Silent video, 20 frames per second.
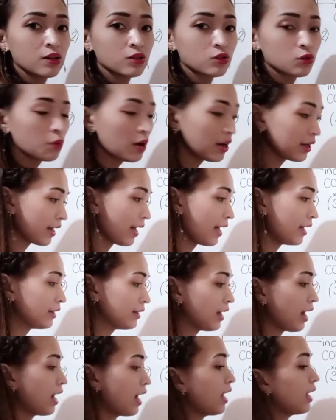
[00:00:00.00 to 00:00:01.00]
So
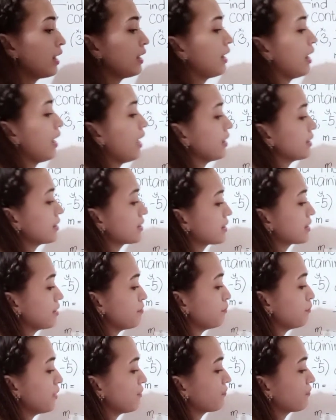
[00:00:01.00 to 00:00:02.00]
again, let's
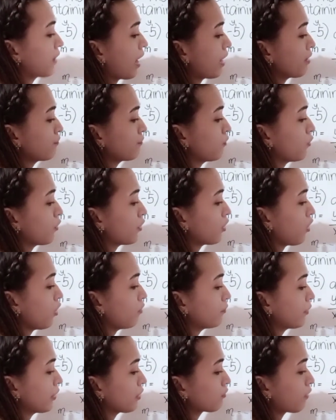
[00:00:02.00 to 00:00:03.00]
simplify 4
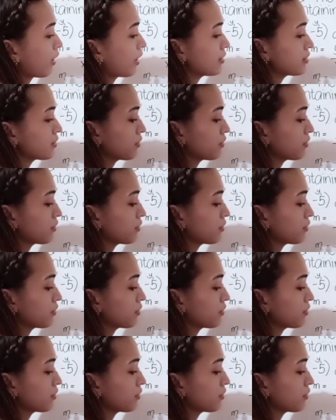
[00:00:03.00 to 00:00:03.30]
over 1.